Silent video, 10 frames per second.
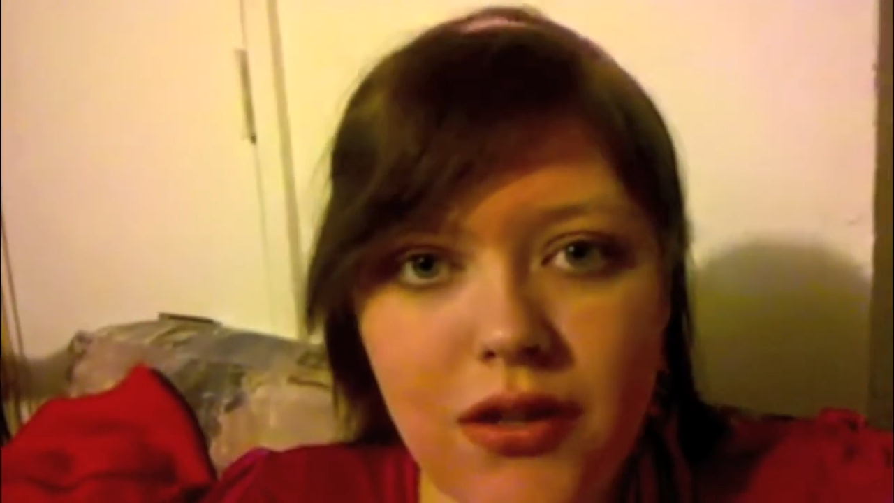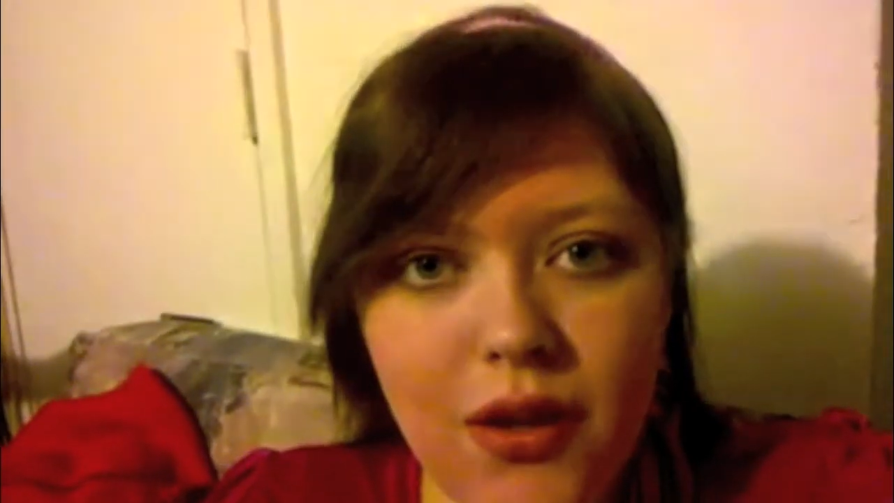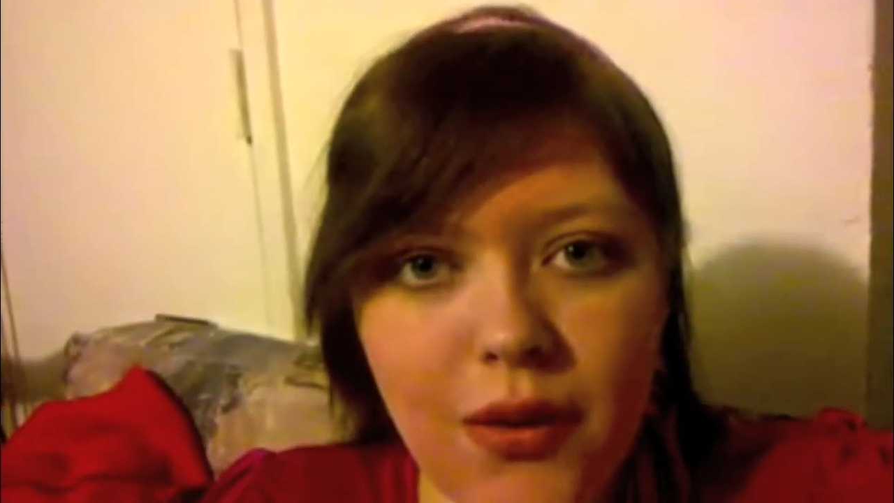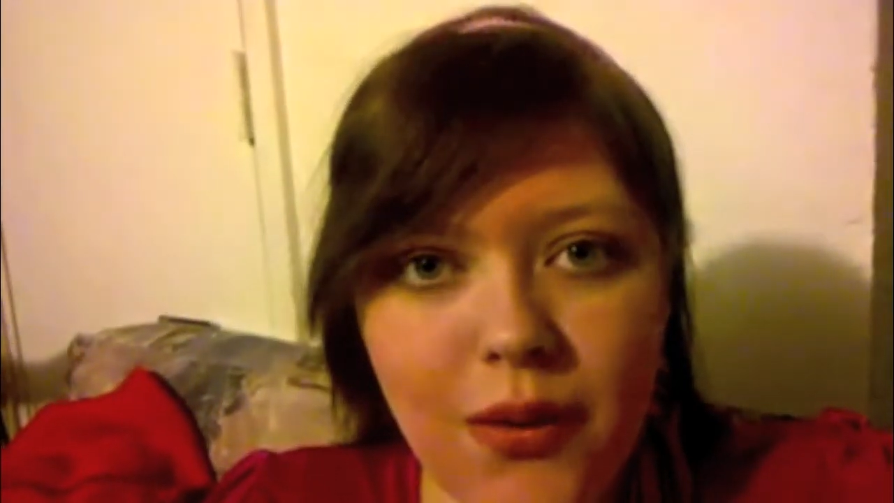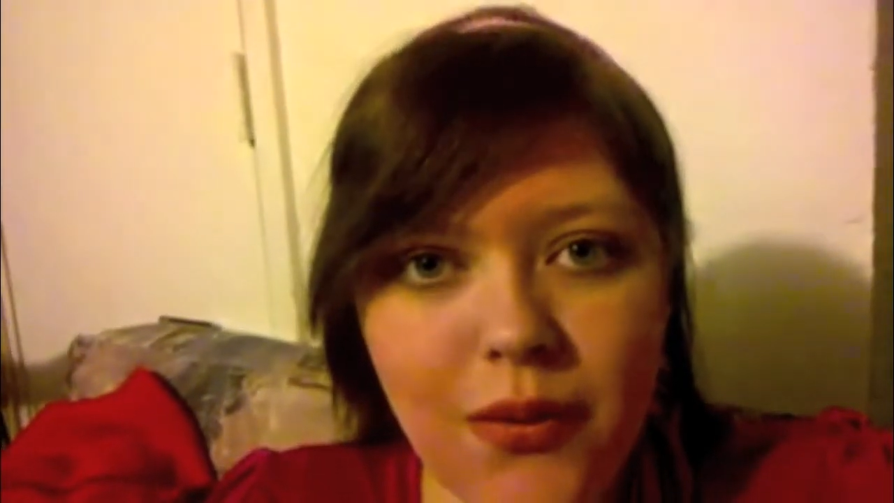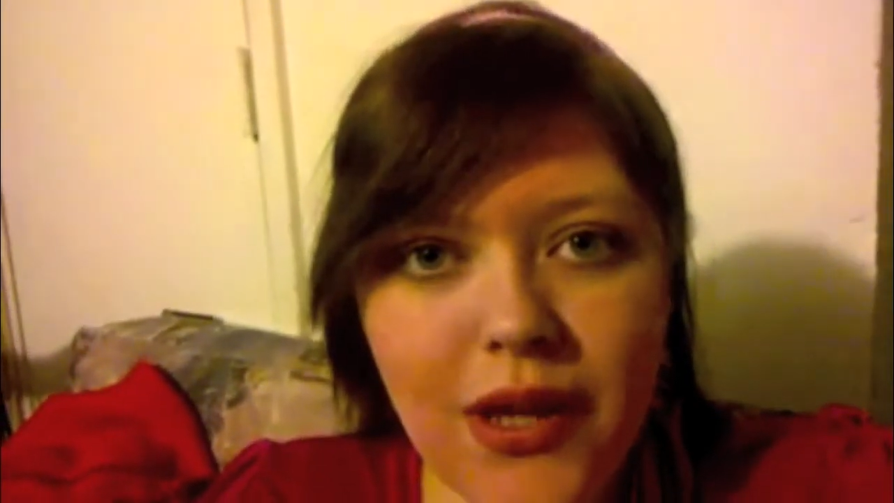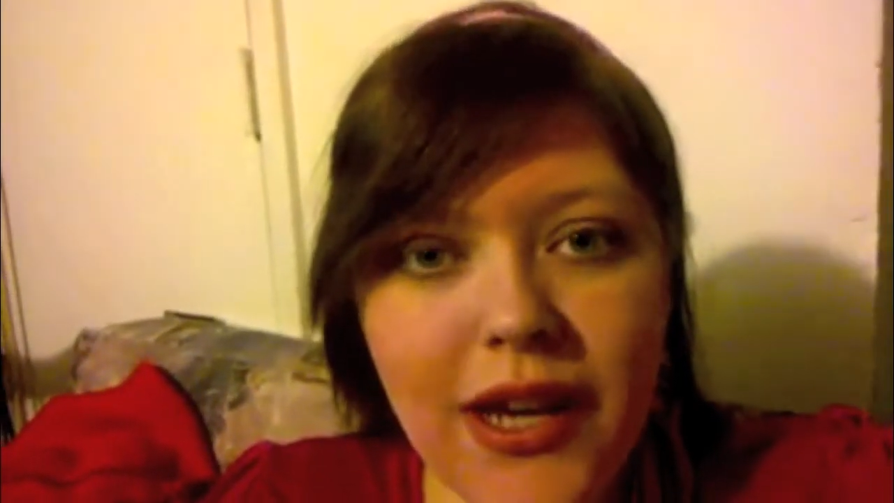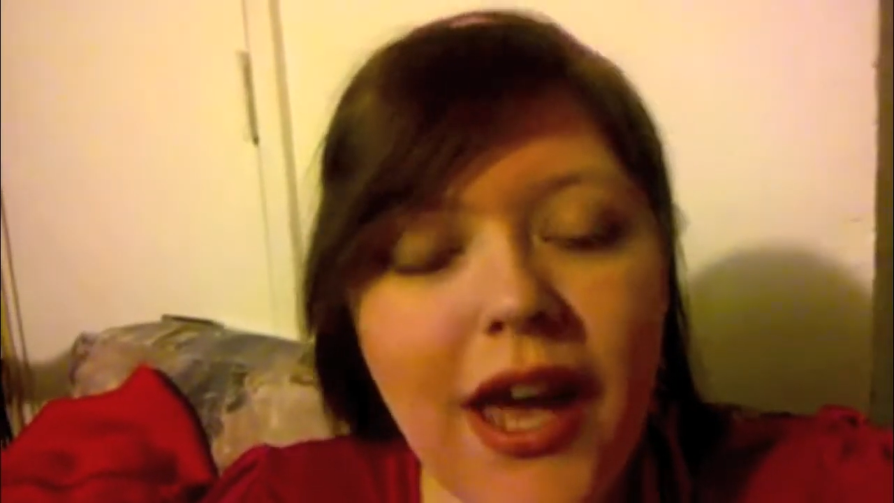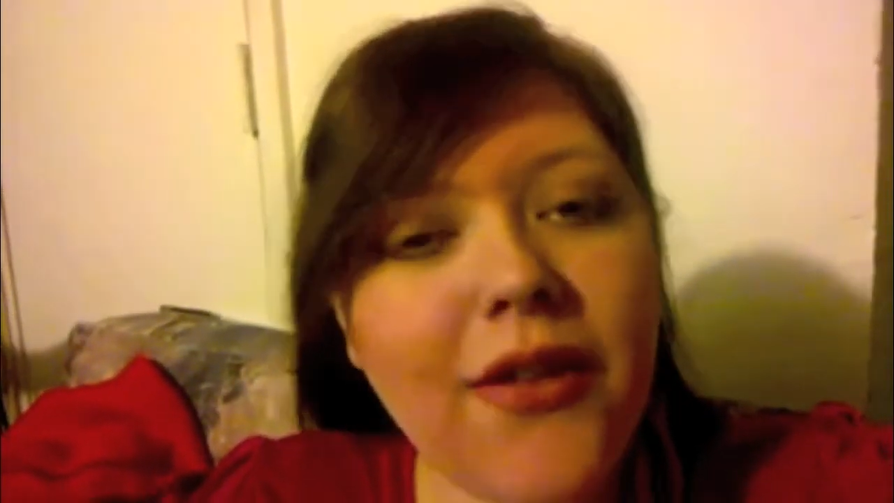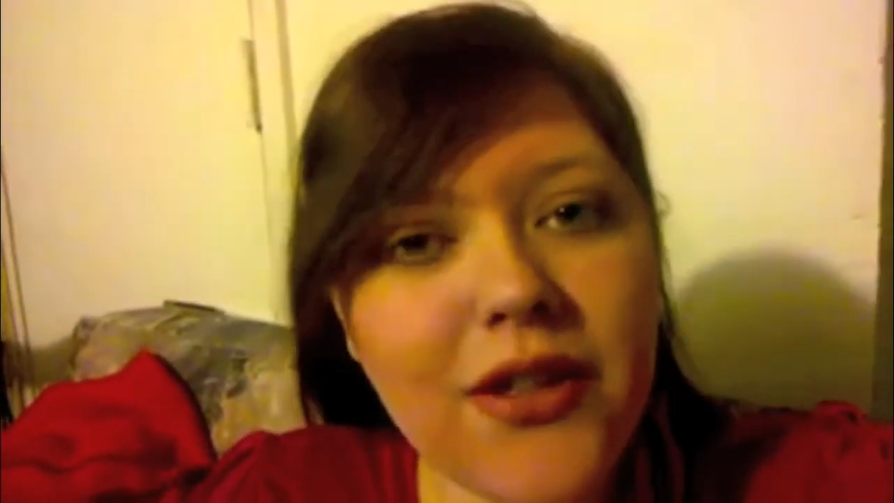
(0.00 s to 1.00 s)
So, like
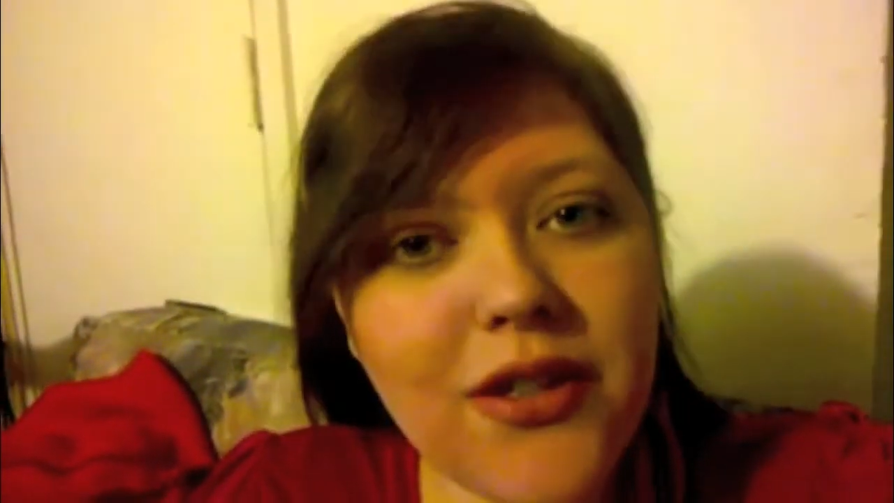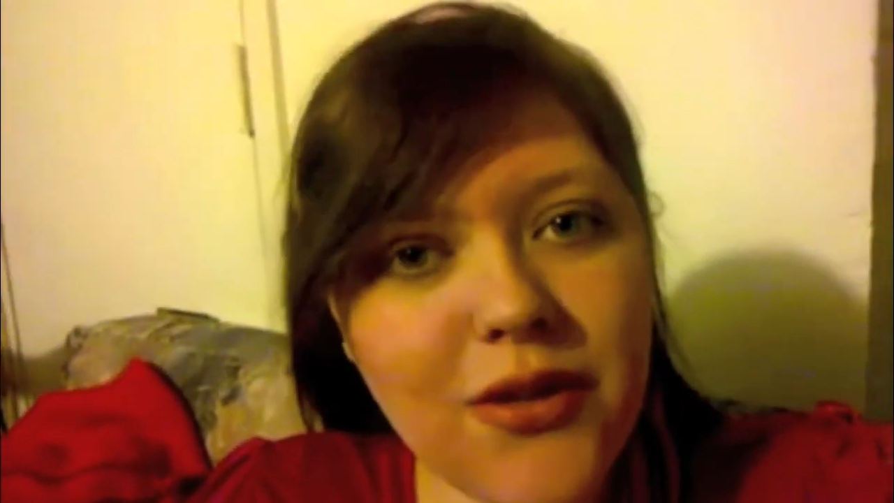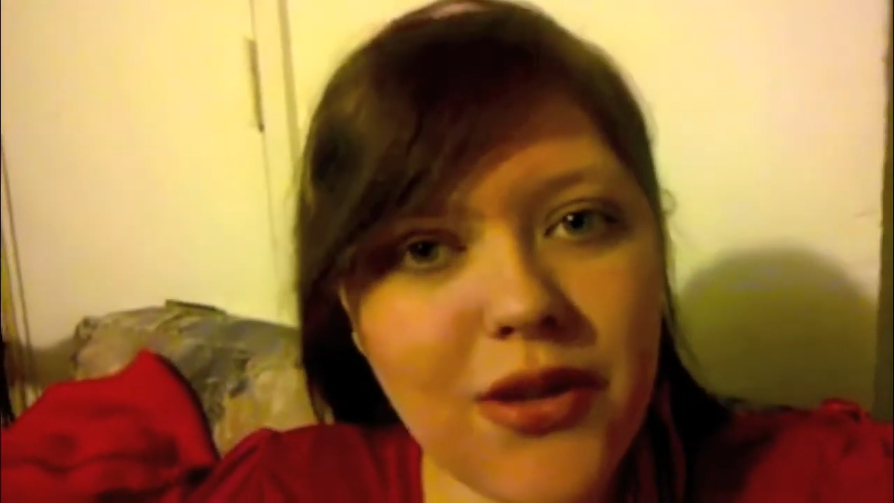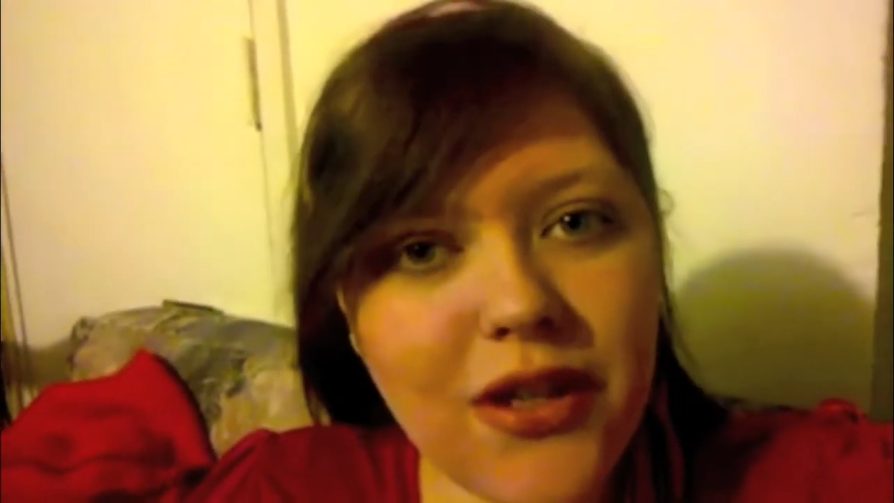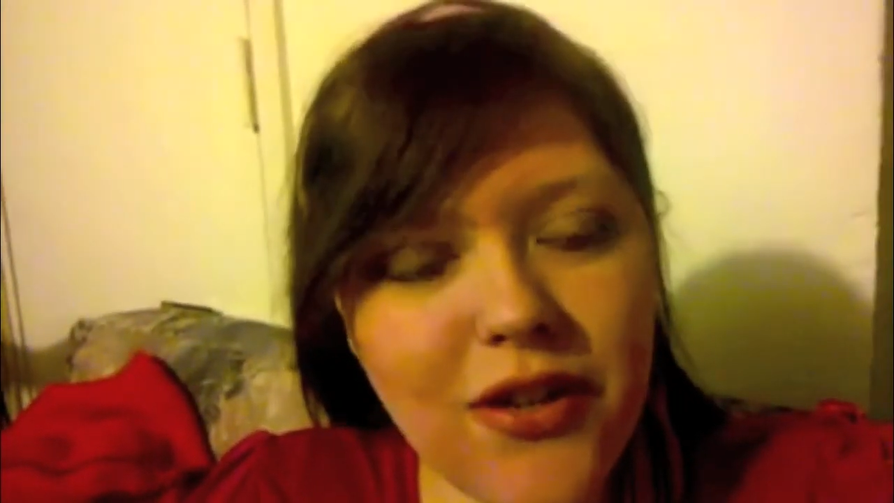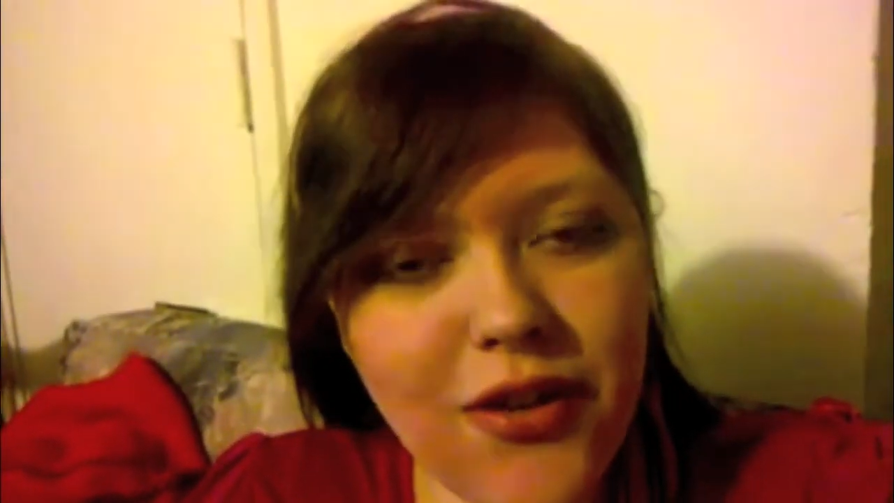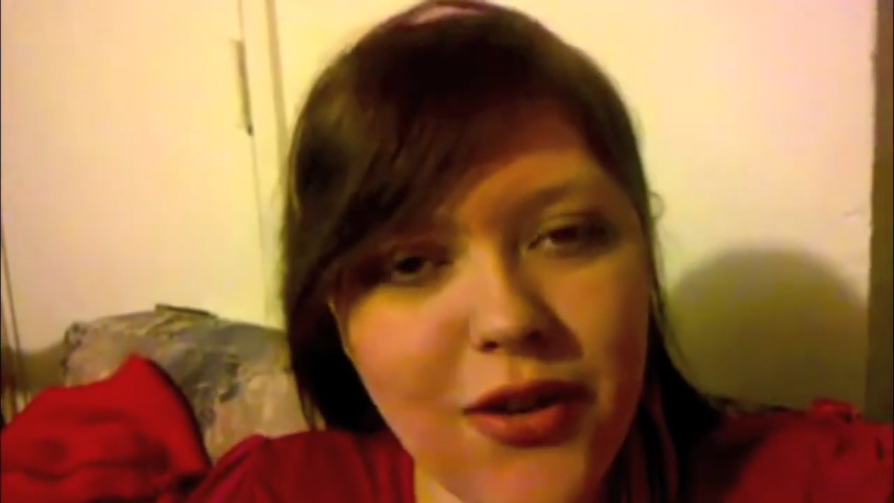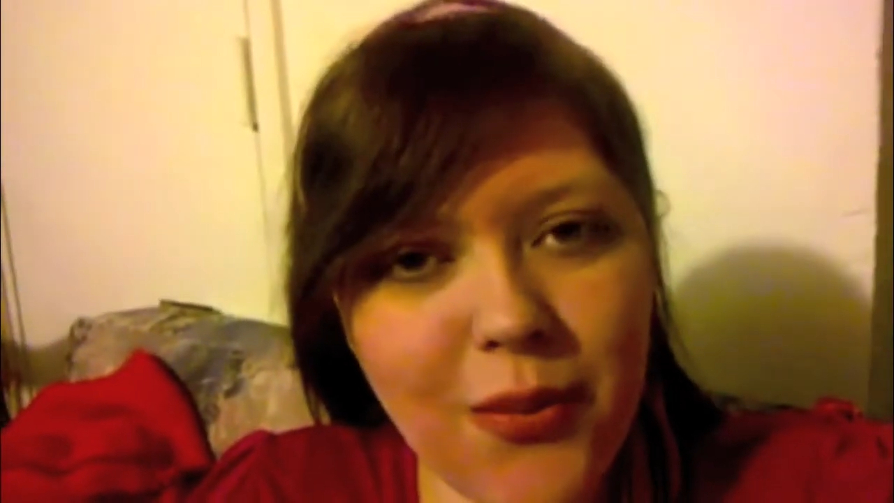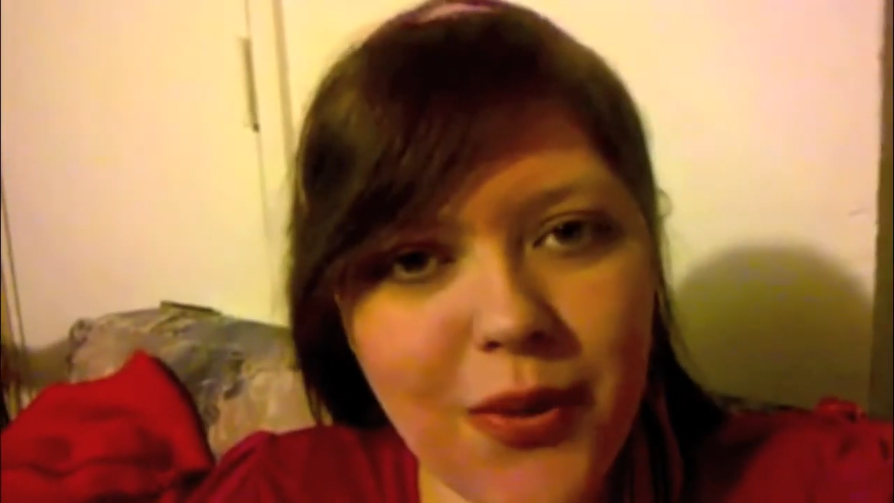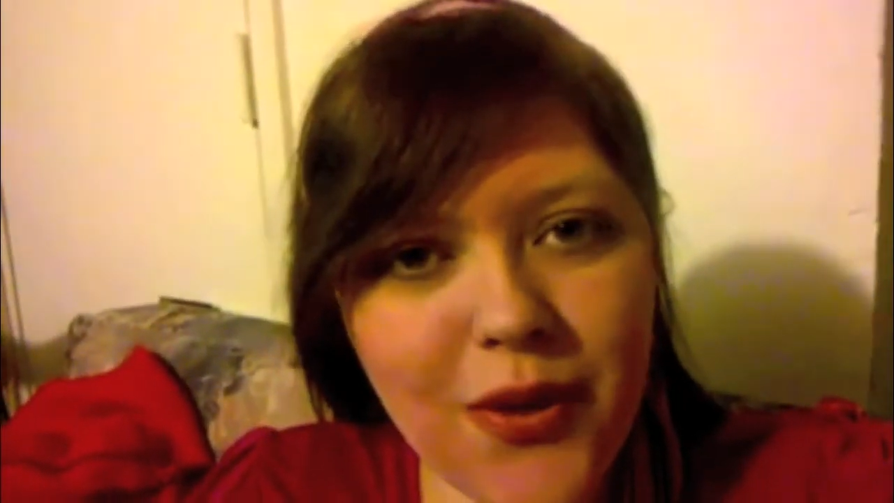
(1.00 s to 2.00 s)
how the screen on your
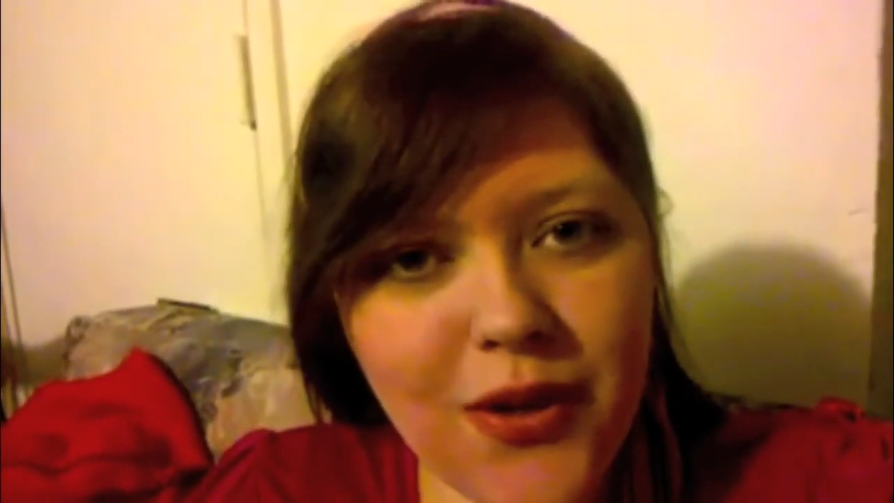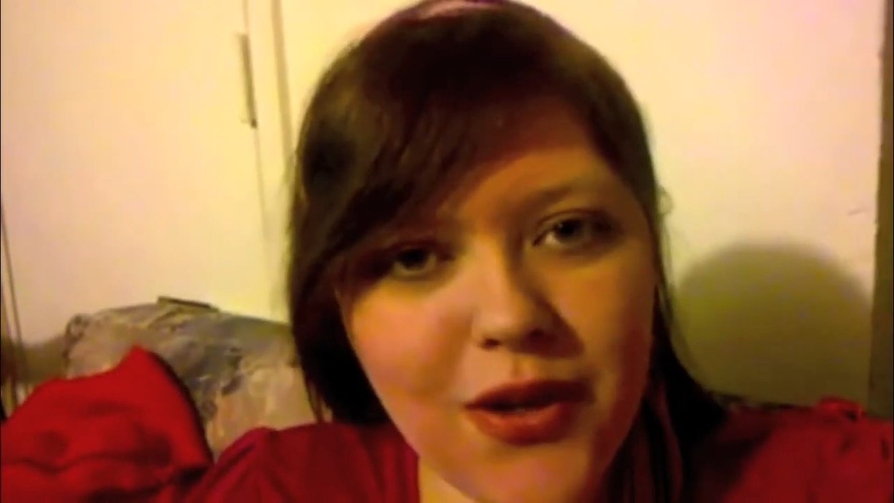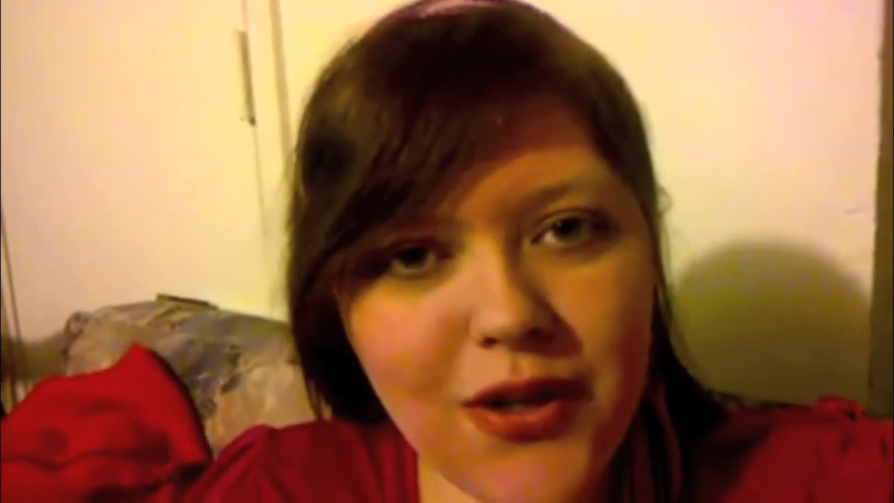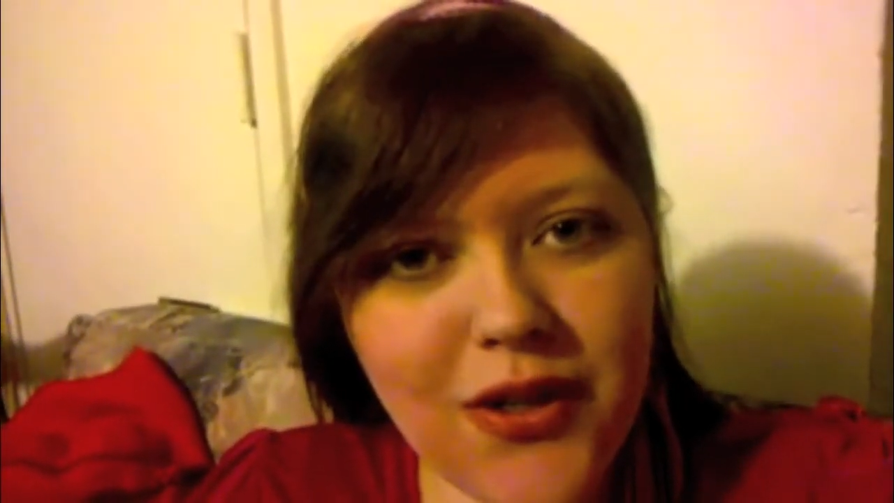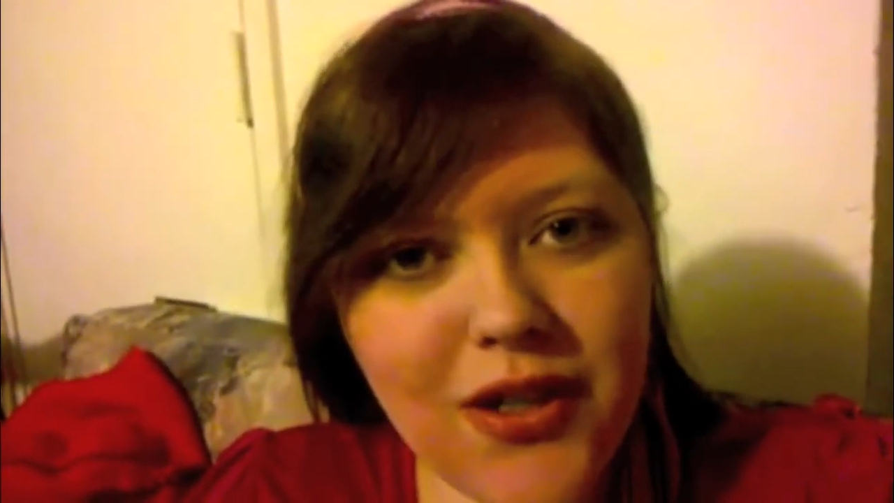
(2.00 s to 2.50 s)
computer